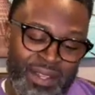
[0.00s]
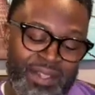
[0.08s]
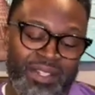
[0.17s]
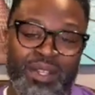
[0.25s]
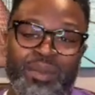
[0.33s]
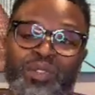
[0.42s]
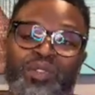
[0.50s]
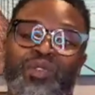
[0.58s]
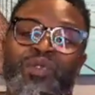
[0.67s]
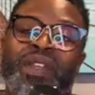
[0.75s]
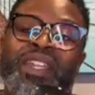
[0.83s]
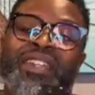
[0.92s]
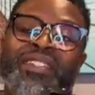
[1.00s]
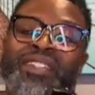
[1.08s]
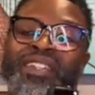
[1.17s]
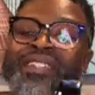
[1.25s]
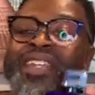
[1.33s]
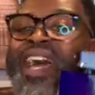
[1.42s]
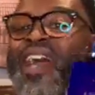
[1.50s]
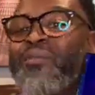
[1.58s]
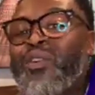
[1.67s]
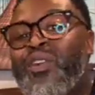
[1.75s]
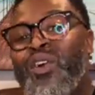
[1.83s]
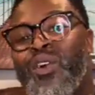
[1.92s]
Club de Nuit Intense. I
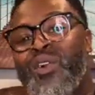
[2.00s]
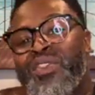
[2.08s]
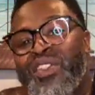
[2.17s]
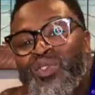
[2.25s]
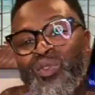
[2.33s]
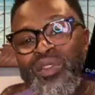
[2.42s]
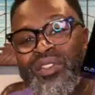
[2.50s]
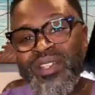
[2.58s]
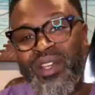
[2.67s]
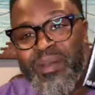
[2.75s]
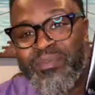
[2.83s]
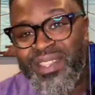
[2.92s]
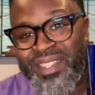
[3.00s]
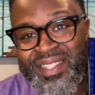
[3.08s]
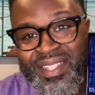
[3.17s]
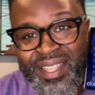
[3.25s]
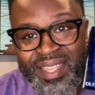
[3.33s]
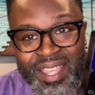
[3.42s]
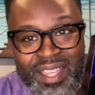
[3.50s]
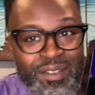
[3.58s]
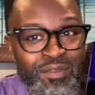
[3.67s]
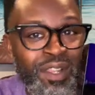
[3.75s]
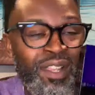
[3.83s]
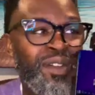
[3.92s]
will call this or dub this the king
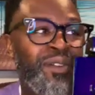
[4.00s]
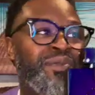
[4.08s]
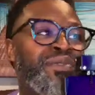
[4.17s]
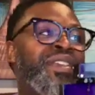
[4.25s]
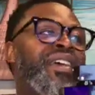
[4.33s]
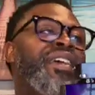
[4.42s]
of clones.